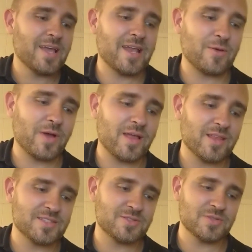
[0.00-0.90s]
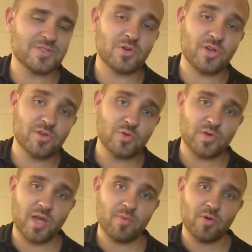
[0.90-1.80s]
Anyway, let's do, so you're going to do
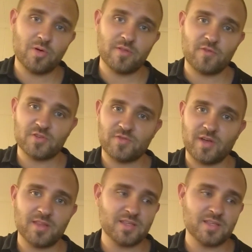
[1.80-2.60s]
capo on the first fret.